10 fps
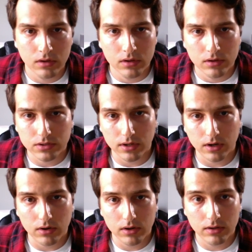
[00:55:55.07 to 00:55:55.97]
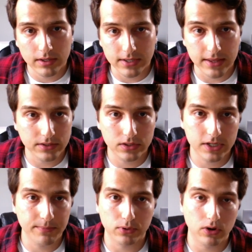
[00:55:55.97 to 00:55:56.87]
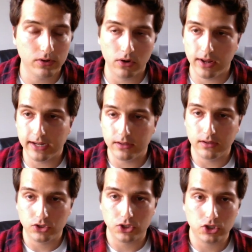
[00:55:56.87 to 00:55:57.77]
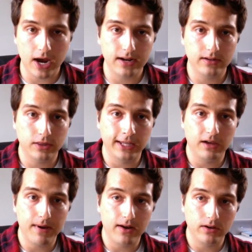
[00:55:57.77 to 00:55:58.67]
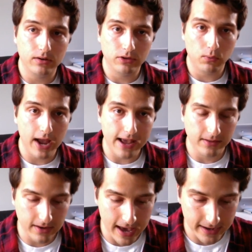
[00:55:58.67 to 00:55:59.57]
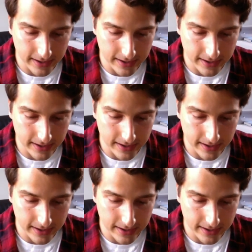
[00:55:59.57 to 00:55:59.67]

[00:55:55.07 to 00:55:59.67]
So this this is typical. Don't like just try to think about the way I look at it